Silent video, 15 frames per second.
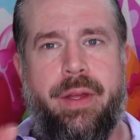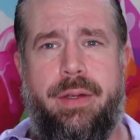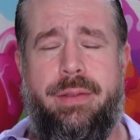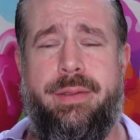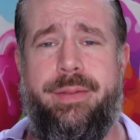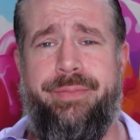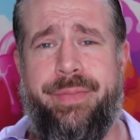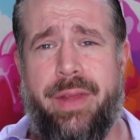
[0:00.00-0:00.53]

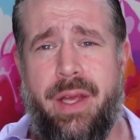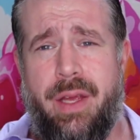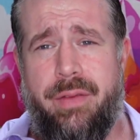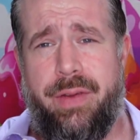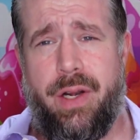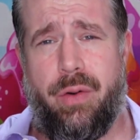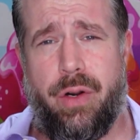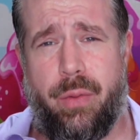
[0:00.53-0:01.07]

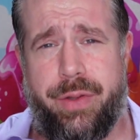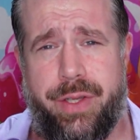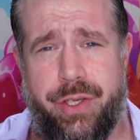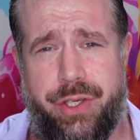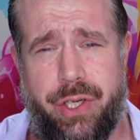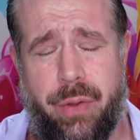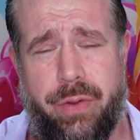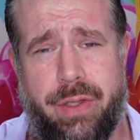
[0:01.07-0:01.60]
If you don't know what this
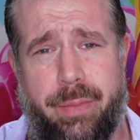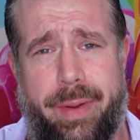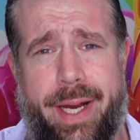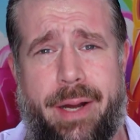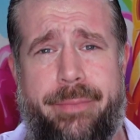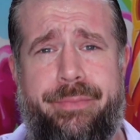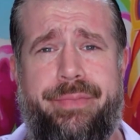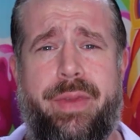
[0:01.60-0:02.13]
show is
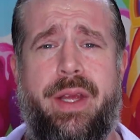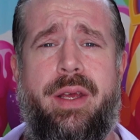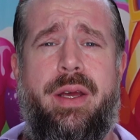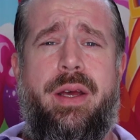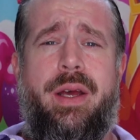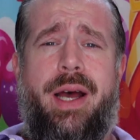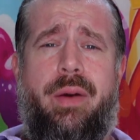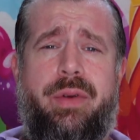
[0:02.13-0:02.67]
about,
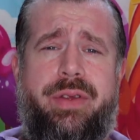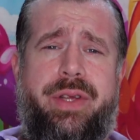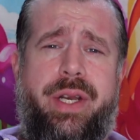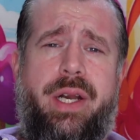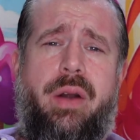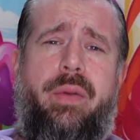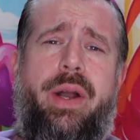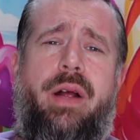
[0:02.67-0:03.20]
I was
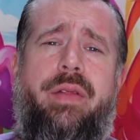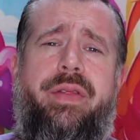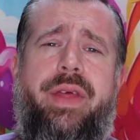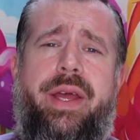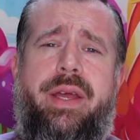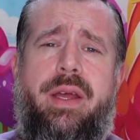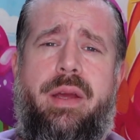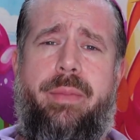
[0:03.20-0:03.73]
sitting around
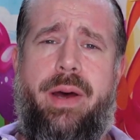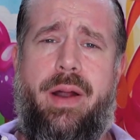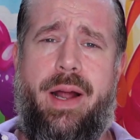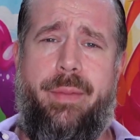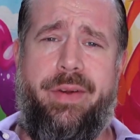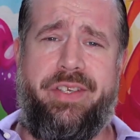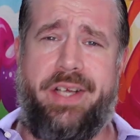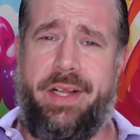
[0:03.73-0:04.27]
thinking about
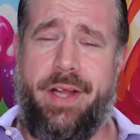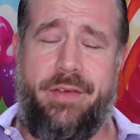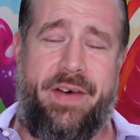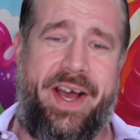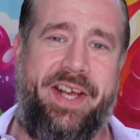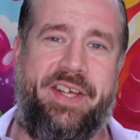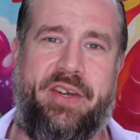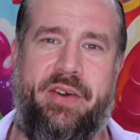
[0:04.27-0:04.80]
how much I love
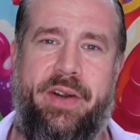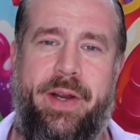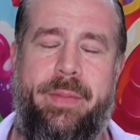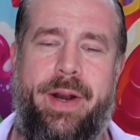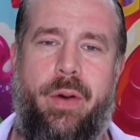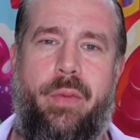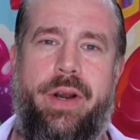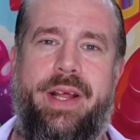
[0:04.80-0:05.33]
ice cream,
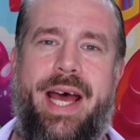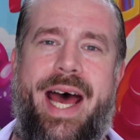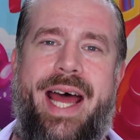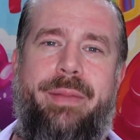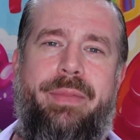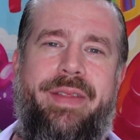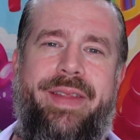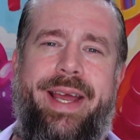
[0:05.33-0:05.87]
and I
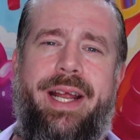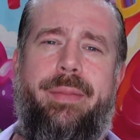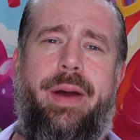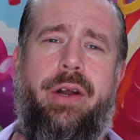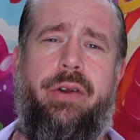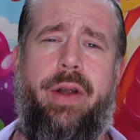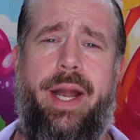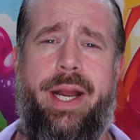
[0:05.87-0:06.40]
had been thinking
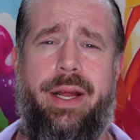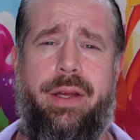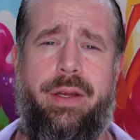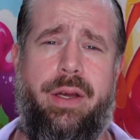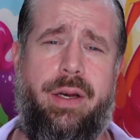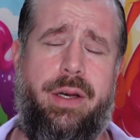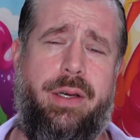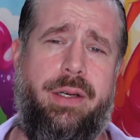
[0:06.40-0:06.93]
about creating
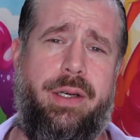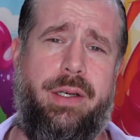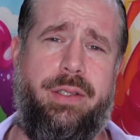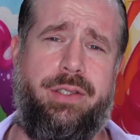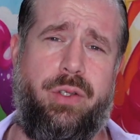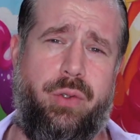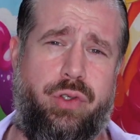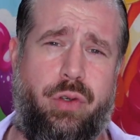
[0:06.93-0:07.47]
a
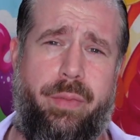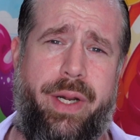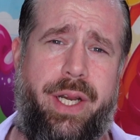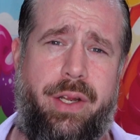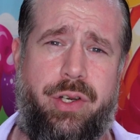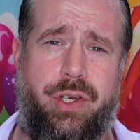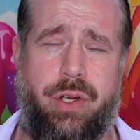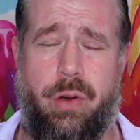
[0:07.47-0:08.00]
social
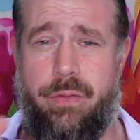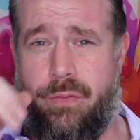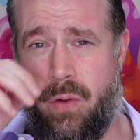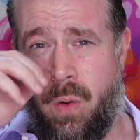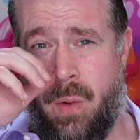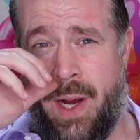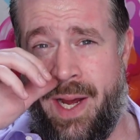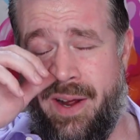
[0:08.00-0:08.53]
media show for
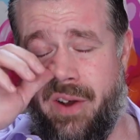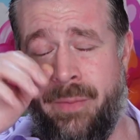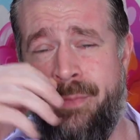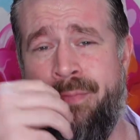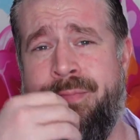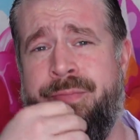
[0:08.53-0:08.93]
a while.